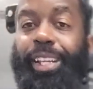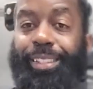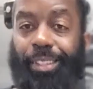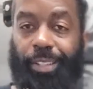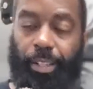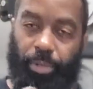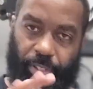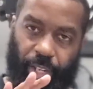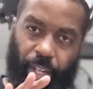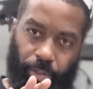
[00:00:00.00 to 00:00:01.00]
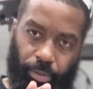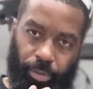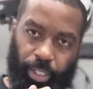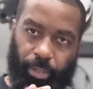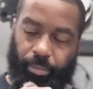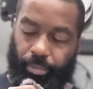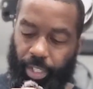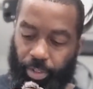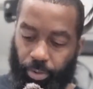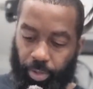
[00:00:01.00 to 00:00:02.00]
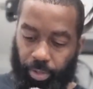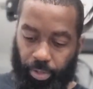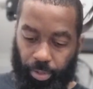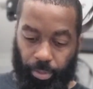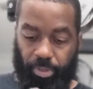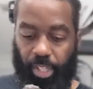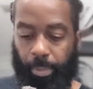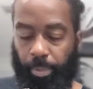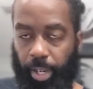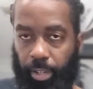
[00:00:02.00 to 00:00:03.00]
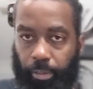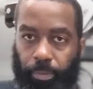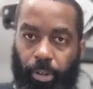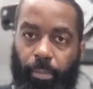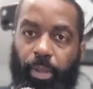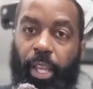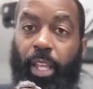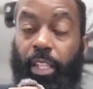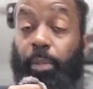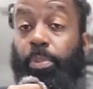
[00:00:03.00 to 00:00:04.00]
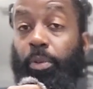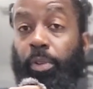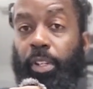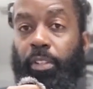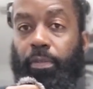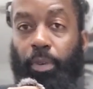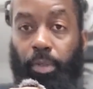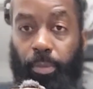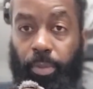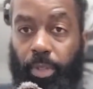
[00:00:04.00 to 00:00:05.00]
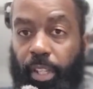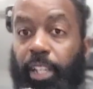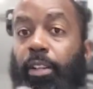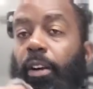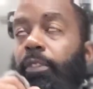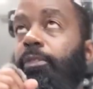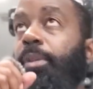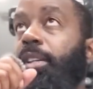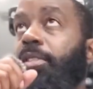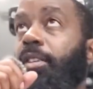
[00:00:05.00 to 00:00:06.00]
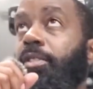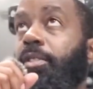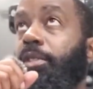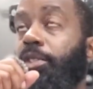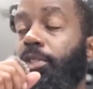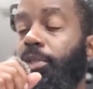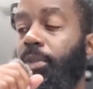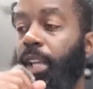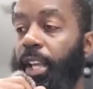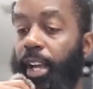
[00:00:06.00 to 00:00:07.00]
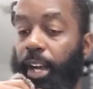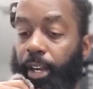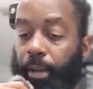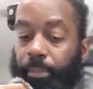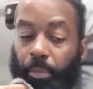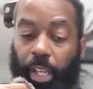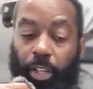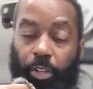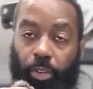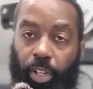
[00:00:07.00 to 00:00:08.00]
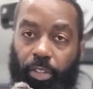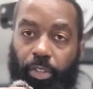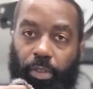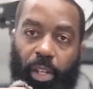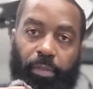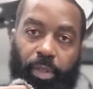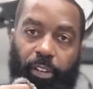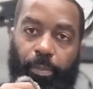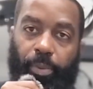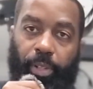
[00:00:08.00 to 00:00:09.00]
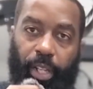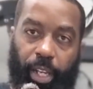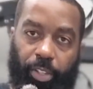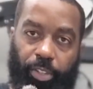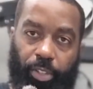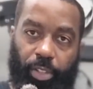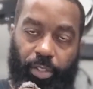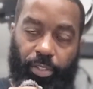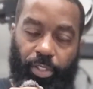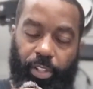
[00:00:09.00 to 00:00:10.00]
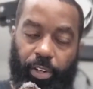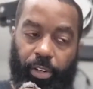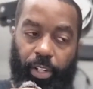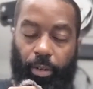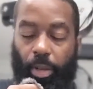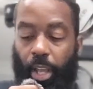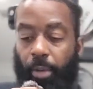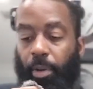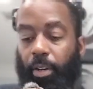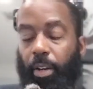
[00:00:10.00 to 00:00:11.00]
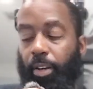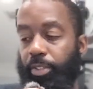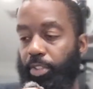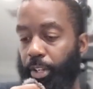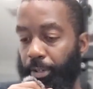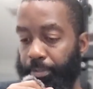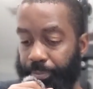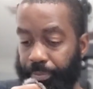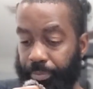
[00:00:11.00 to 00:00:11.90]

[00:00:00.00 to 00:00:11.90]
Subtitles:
entity, which not only is going to separate you from the employees vulnerable to layoffs, but it's also going to increase your level of protection and security while also